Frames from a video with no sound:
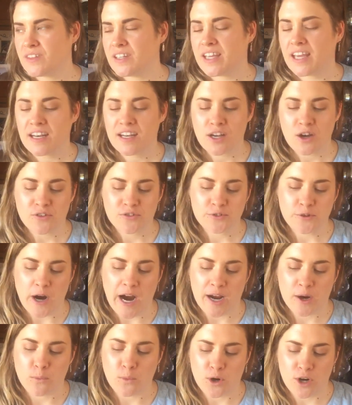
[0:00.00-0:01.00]
getting off
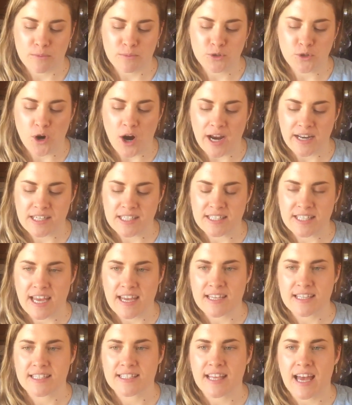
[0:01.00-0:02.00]
track, what I'm trying to
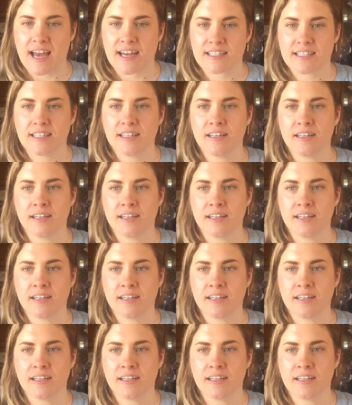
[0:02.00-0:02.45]
say is that